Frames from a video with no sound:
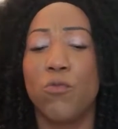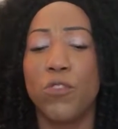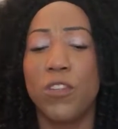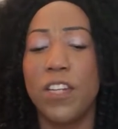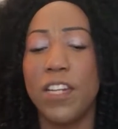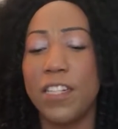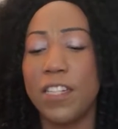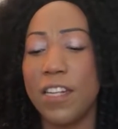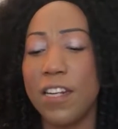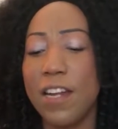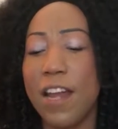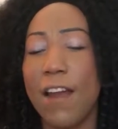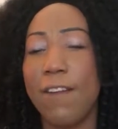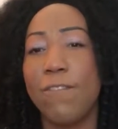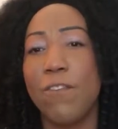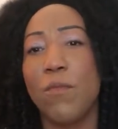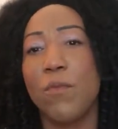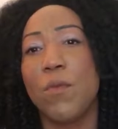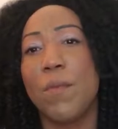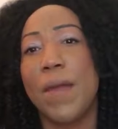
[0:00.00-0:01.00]
disconnect
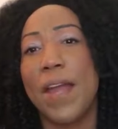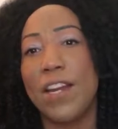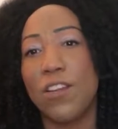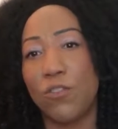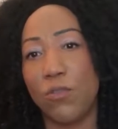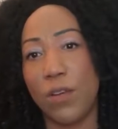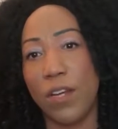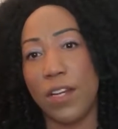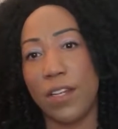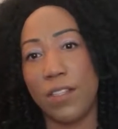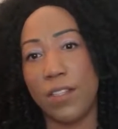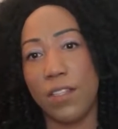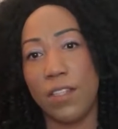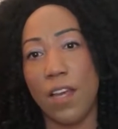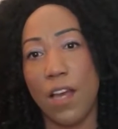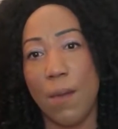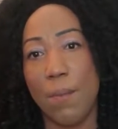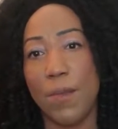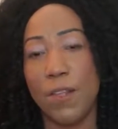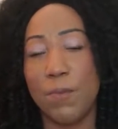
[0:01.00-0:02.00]
from the matrix,
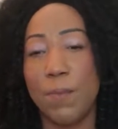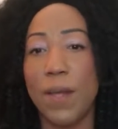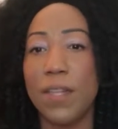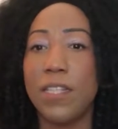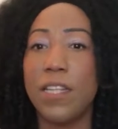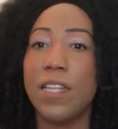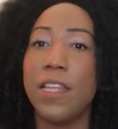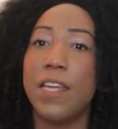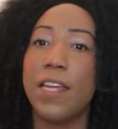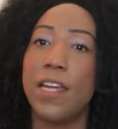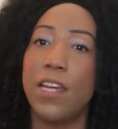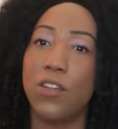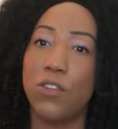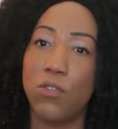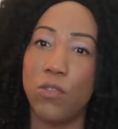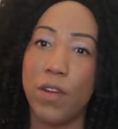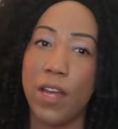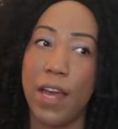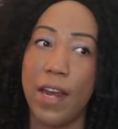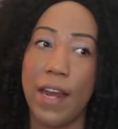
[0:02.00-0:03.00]
especially the
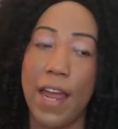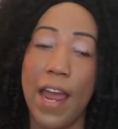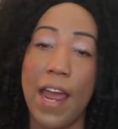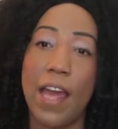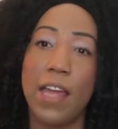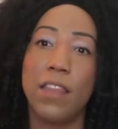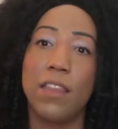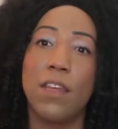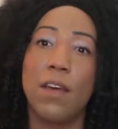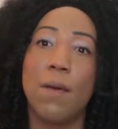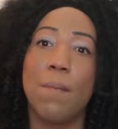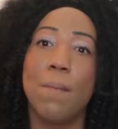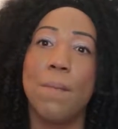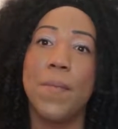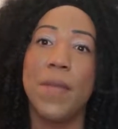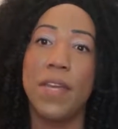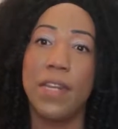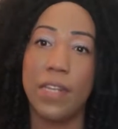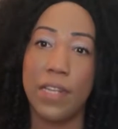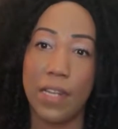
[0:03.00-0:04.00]
internet and the
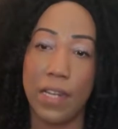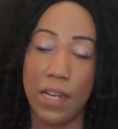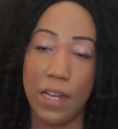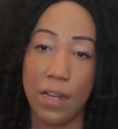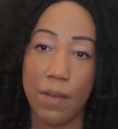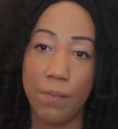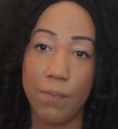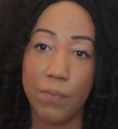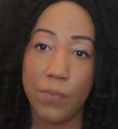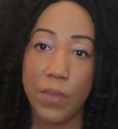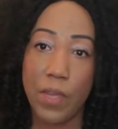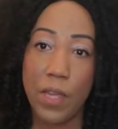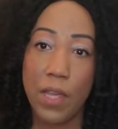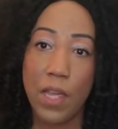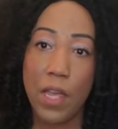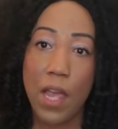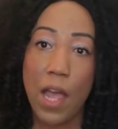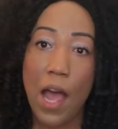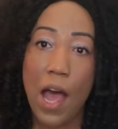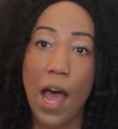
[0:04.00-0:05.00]
media.
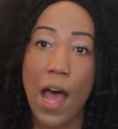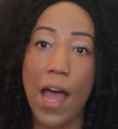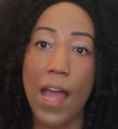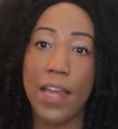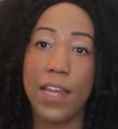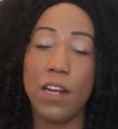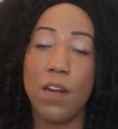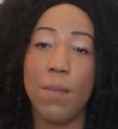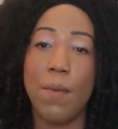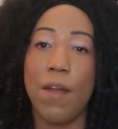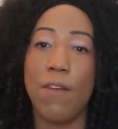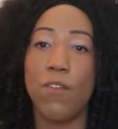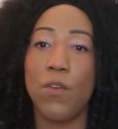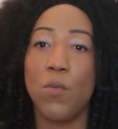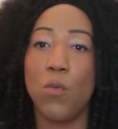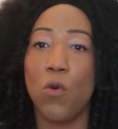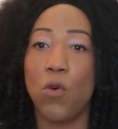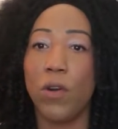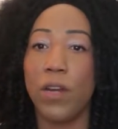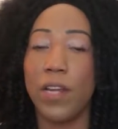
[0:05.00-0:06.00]
I get up every
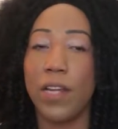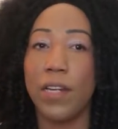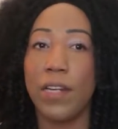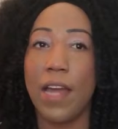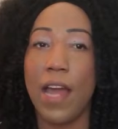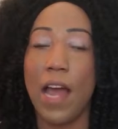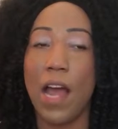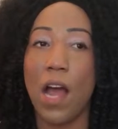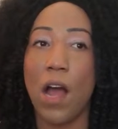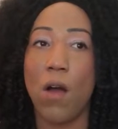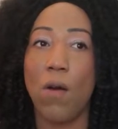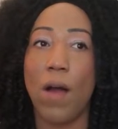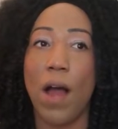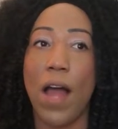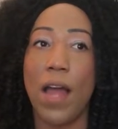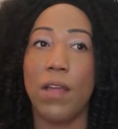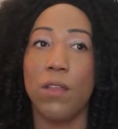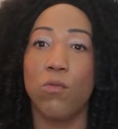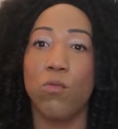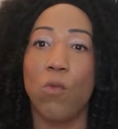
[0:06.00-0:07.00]
morning now,
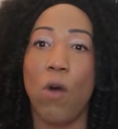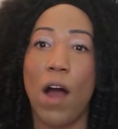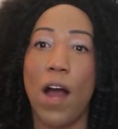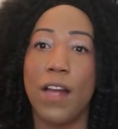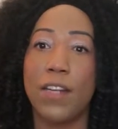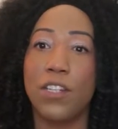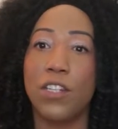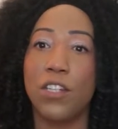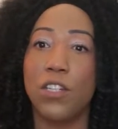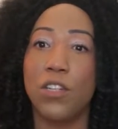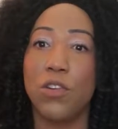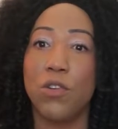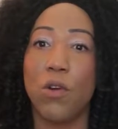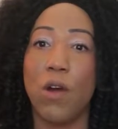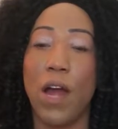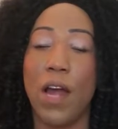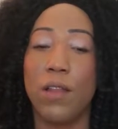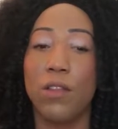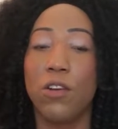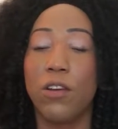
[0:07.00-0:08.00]
I watch,
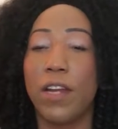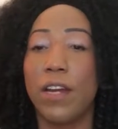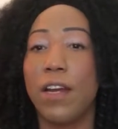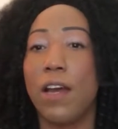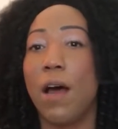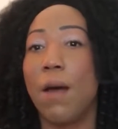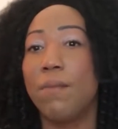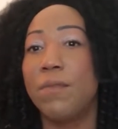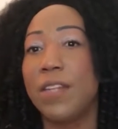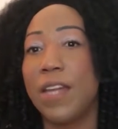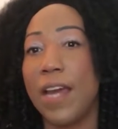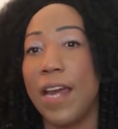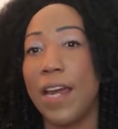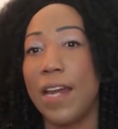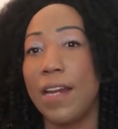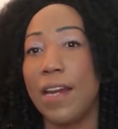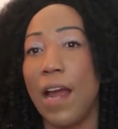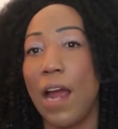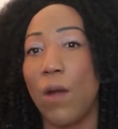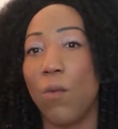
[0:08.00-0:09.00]
I look at an
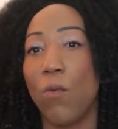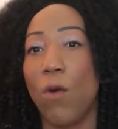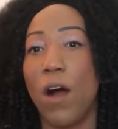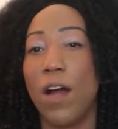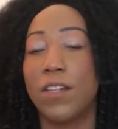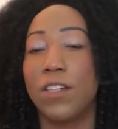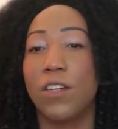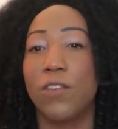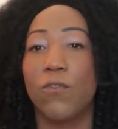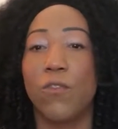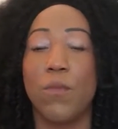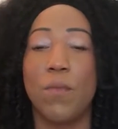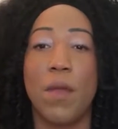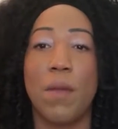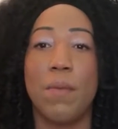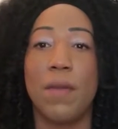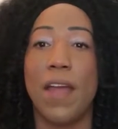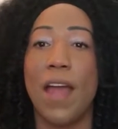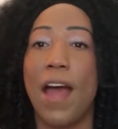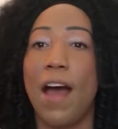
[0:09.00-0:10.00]
update, I watch it for
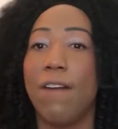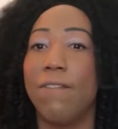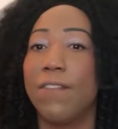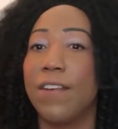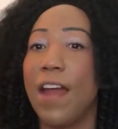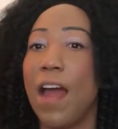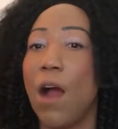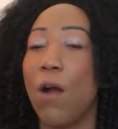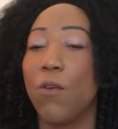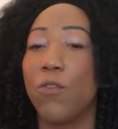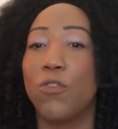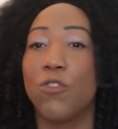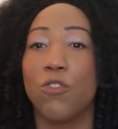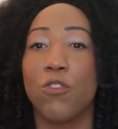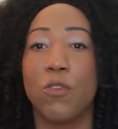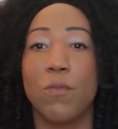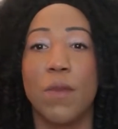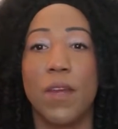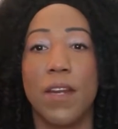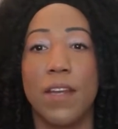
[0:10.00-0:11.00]
maybe half an hour,
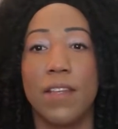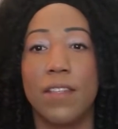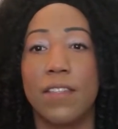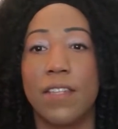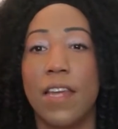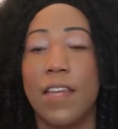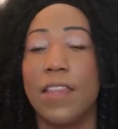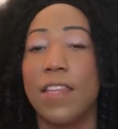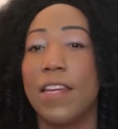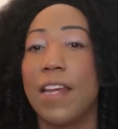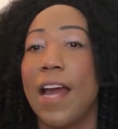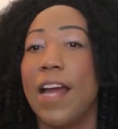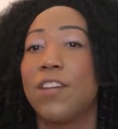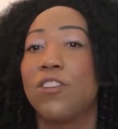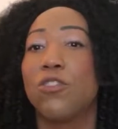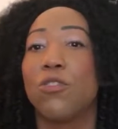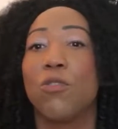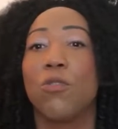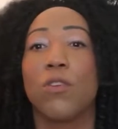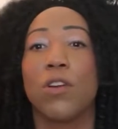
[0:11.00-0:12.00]
30 minutes, and then I
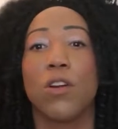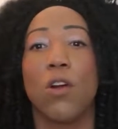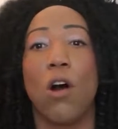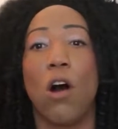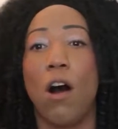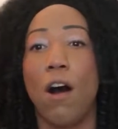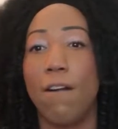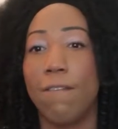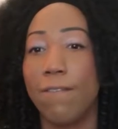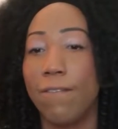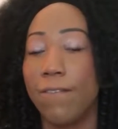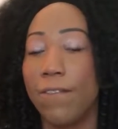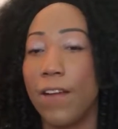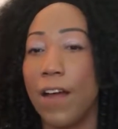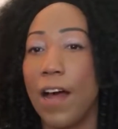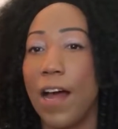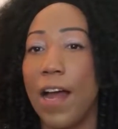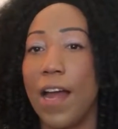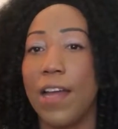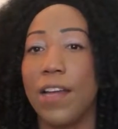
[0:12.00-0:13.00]
turn it off.
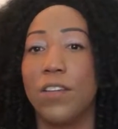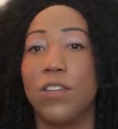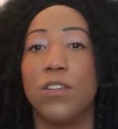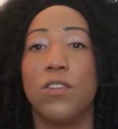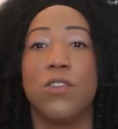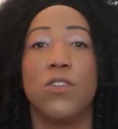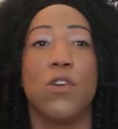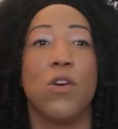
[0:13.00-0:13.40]
I